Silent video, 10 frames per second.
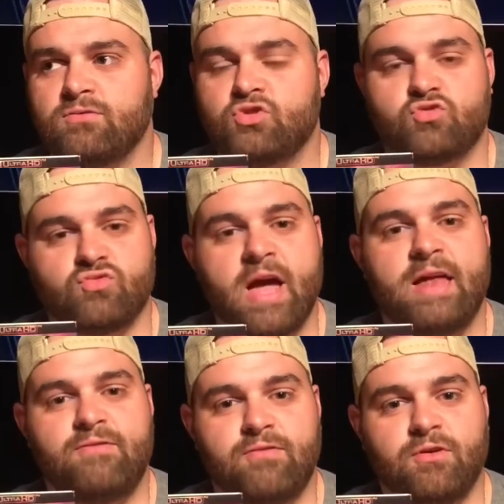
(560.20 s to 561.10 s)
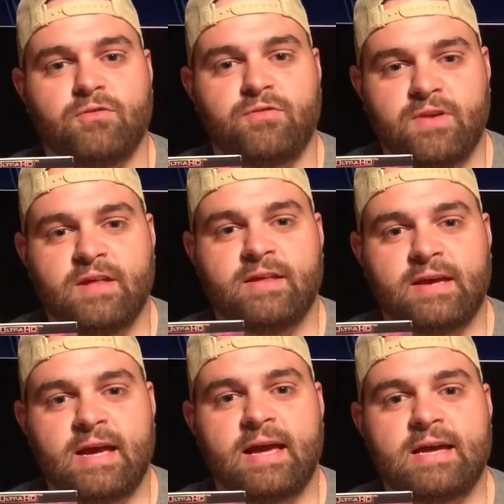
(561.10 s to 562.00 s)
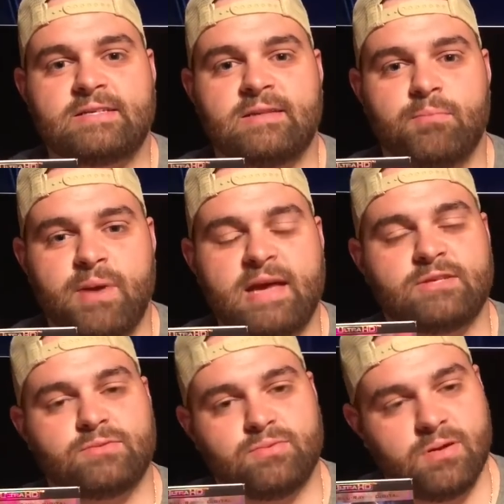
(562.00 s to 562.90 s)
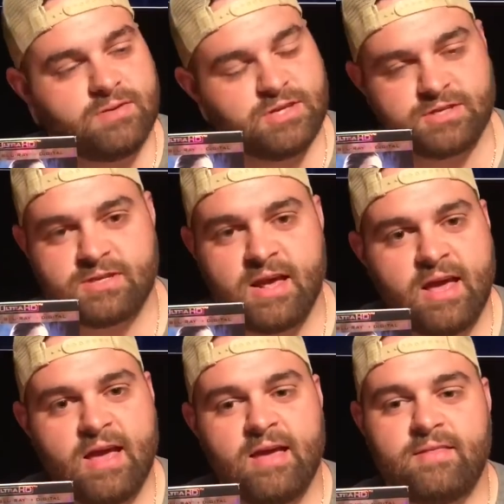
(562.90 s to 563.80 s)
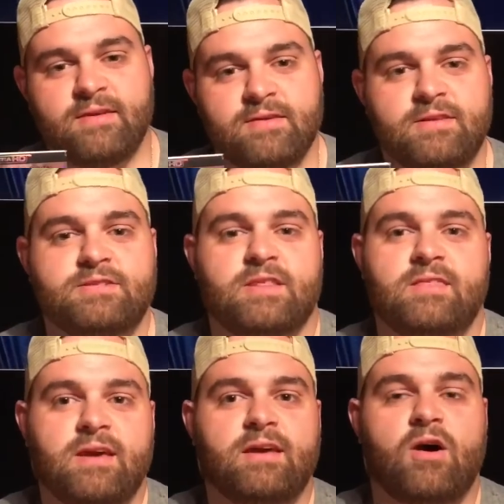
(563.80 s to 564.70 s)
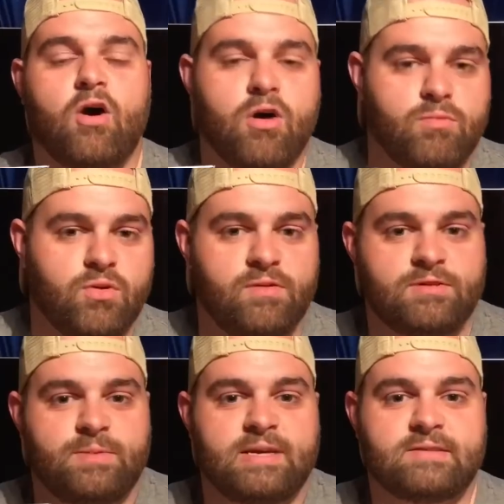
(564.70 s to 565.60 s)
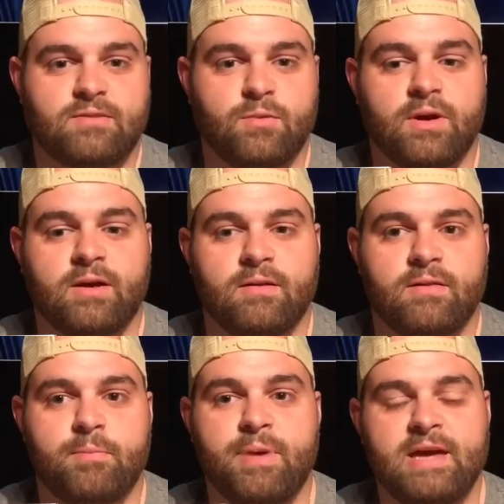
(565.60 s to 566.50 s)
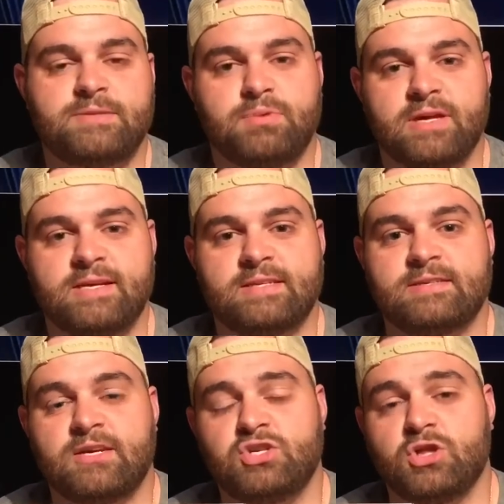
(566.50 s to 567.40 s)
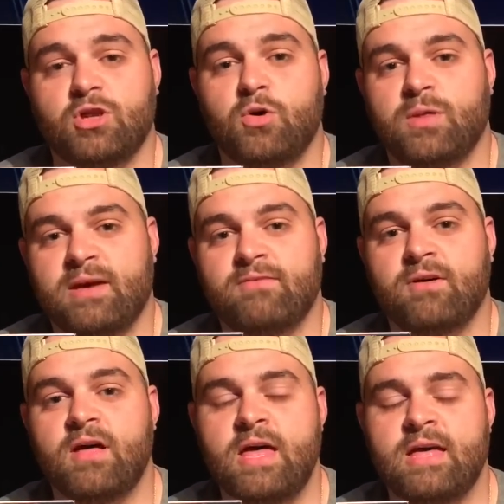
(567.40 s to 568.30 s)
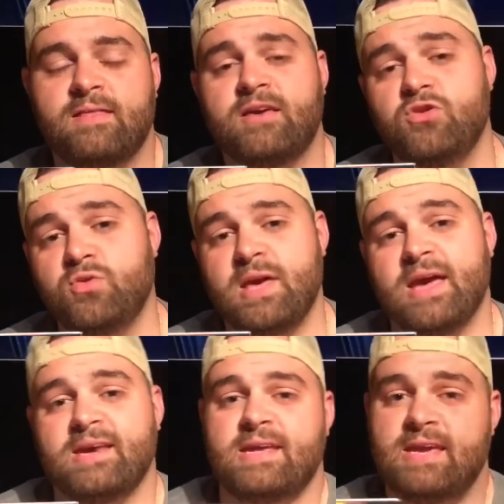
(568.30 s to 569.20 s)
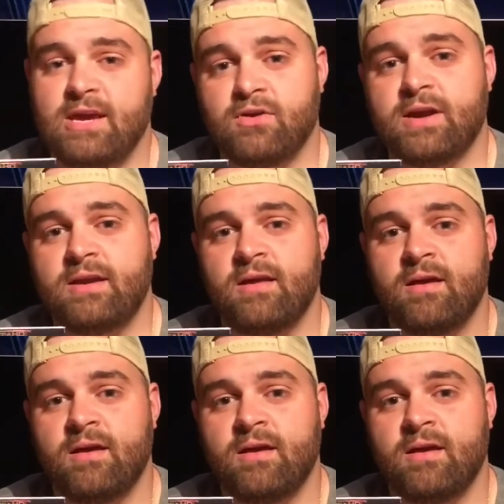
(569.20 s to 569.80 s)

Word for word: dreadful feeling, I guess. The bass just, there's a thing in horror movies basically where the bass plays at such a low level that you can't hear it,